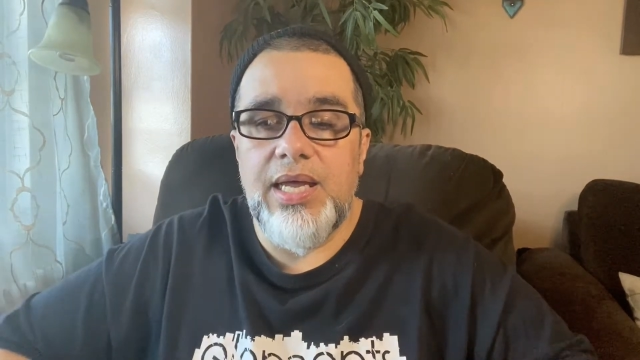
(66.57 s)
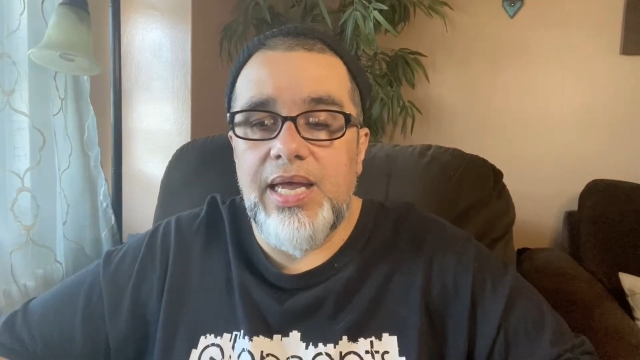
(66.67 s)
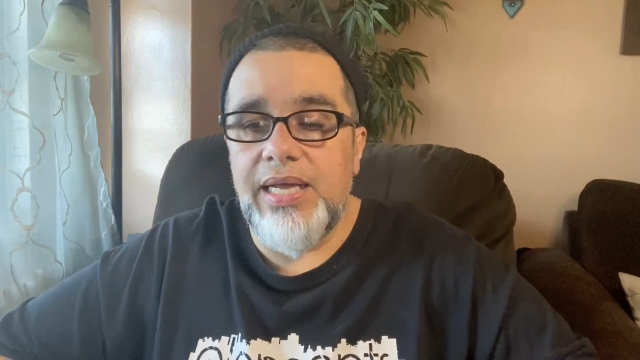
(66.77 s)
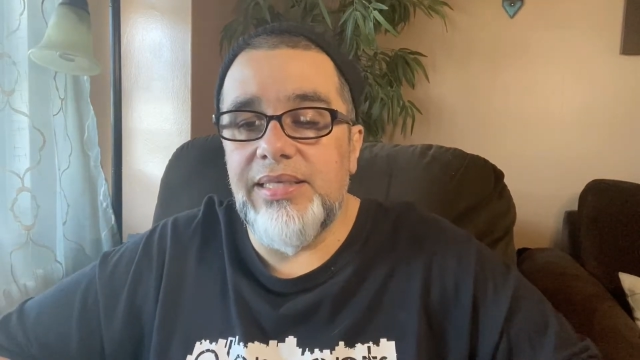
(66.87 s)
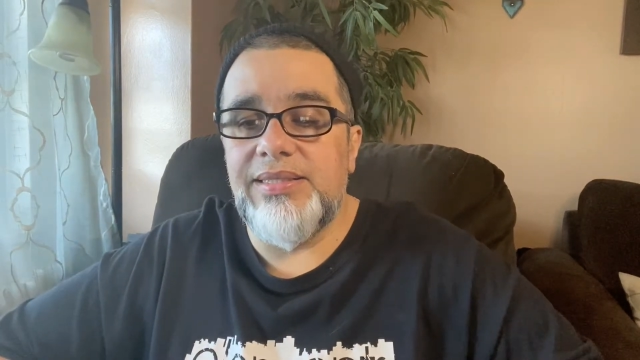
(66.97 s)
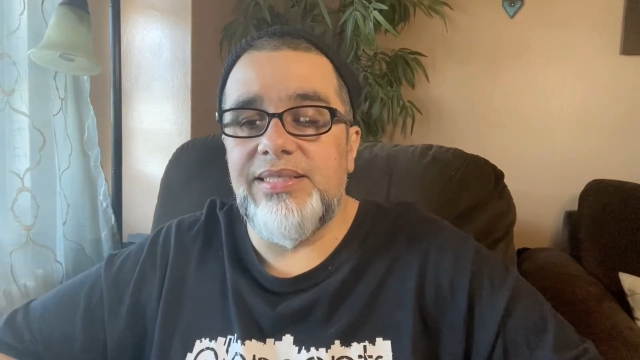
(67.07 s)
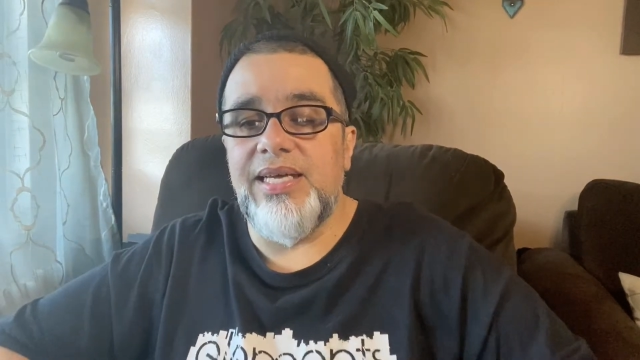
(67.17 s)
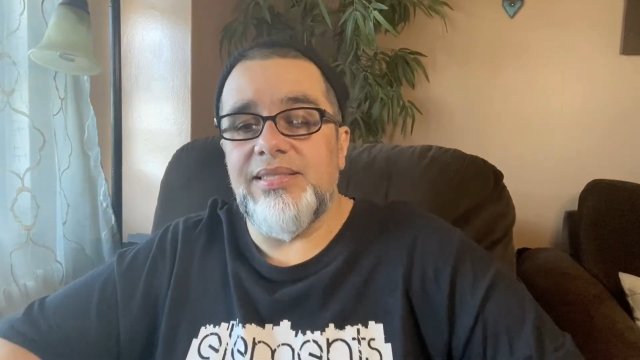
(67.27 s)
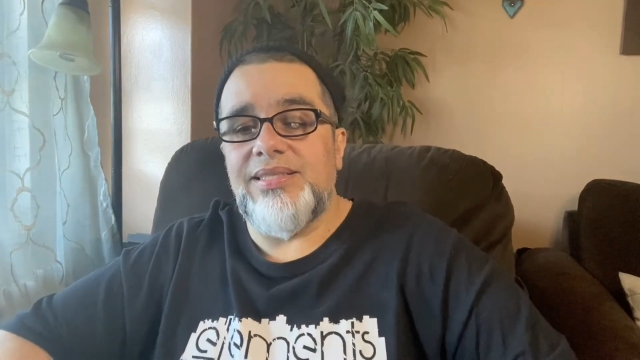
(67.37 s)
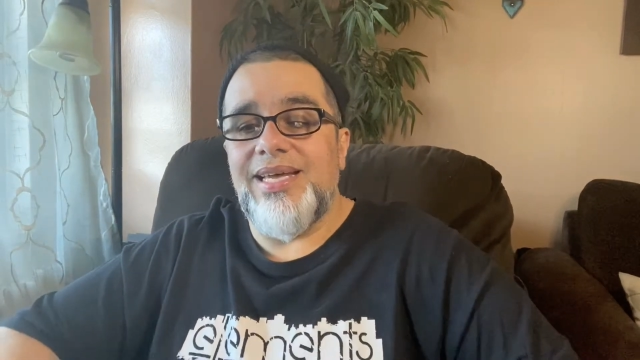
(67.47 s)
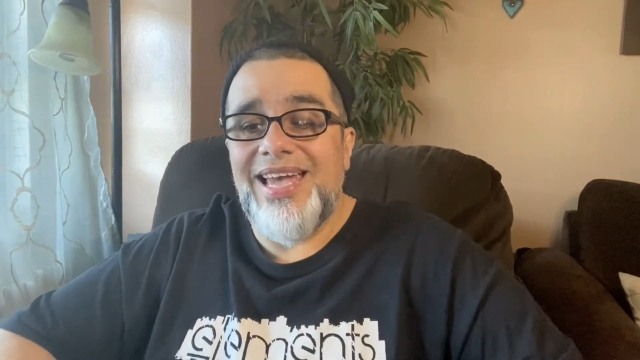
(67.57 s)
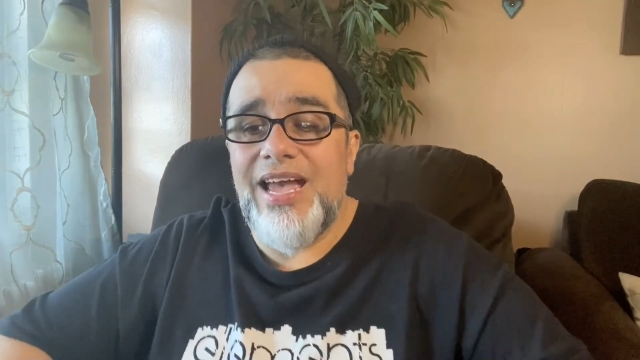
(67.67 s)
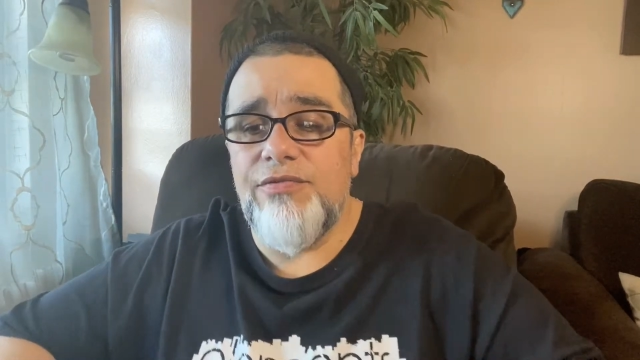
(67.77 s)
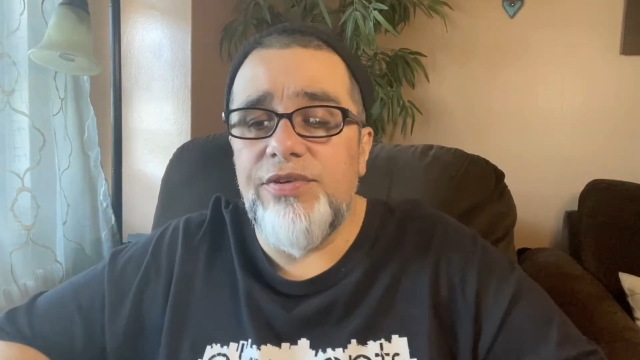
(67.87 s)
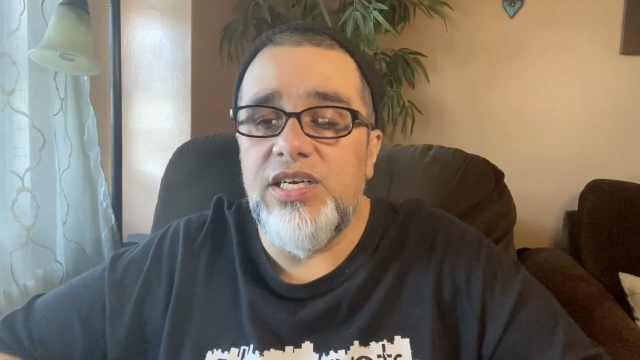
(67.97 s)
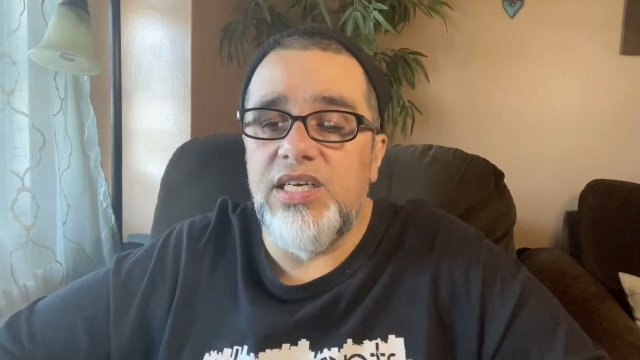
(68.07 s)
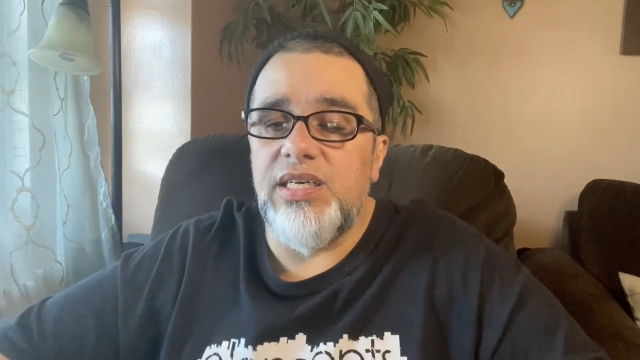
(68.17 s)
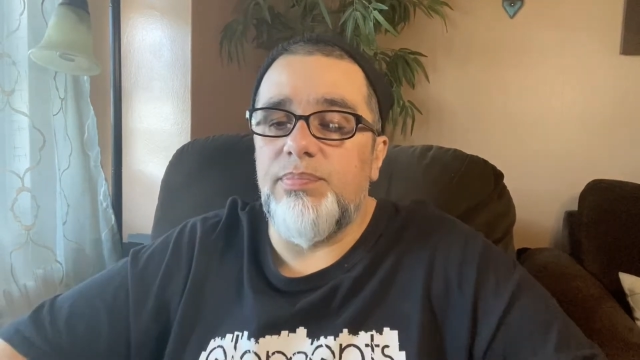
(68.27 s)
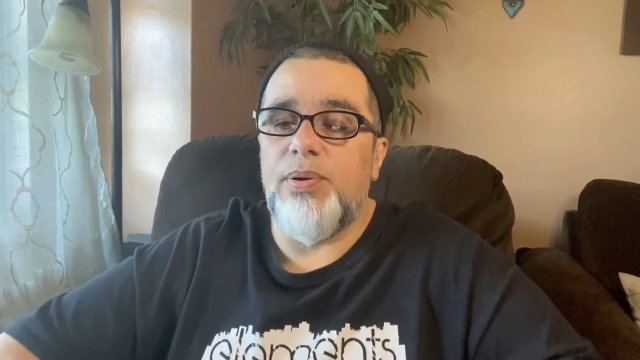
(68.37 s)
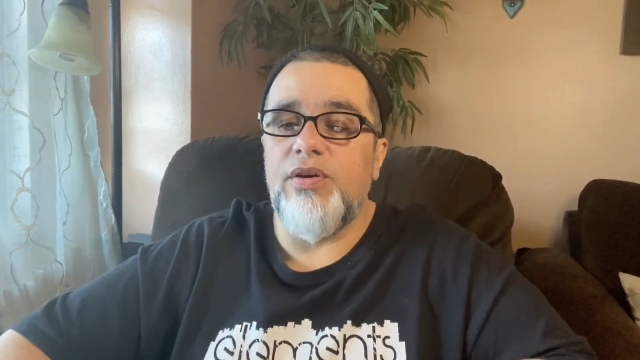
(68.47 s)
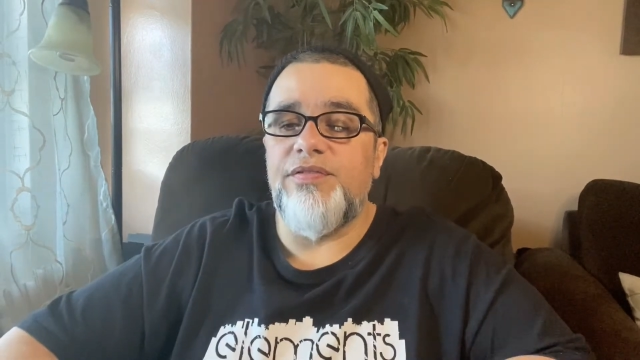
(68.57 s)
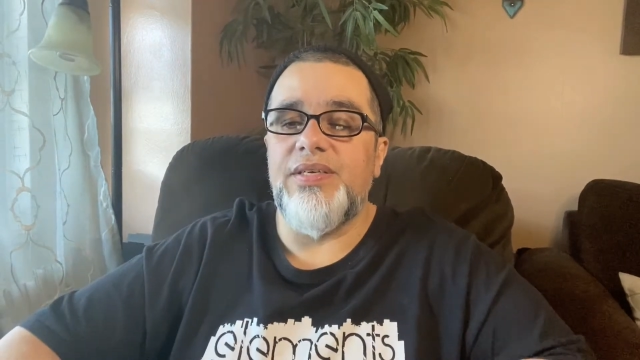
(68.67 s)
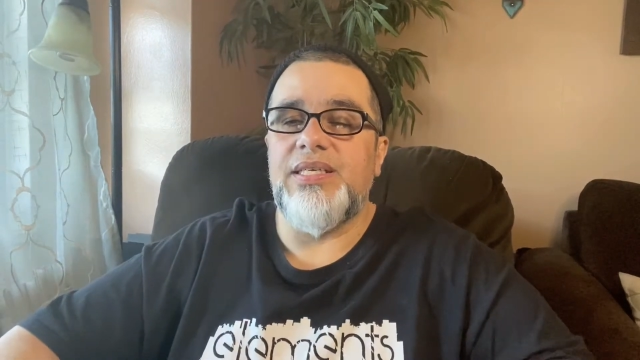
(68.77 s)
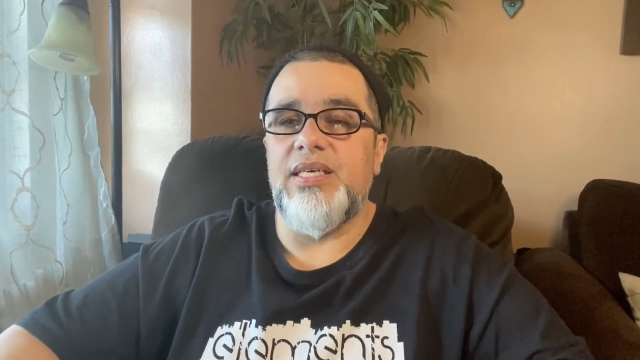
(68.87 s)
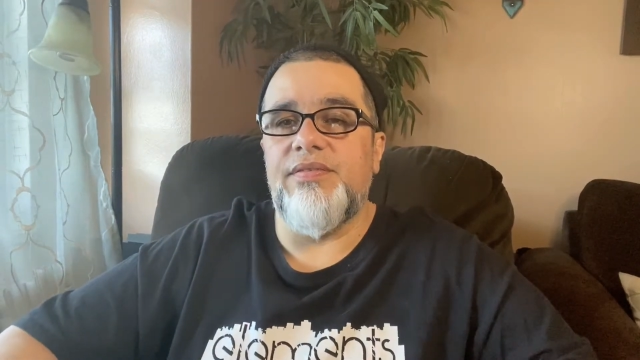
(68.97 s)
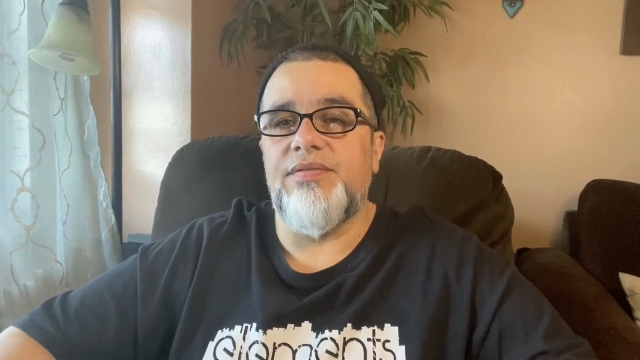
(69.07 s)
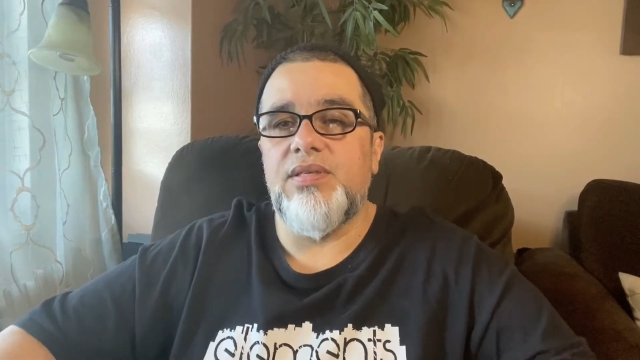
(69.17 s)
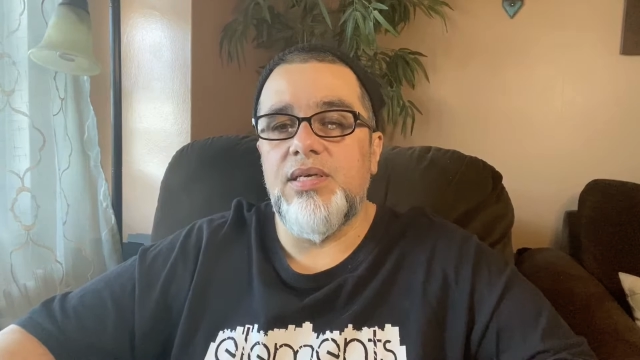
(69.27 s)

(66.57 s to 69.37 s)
And it says, every good and perfect gift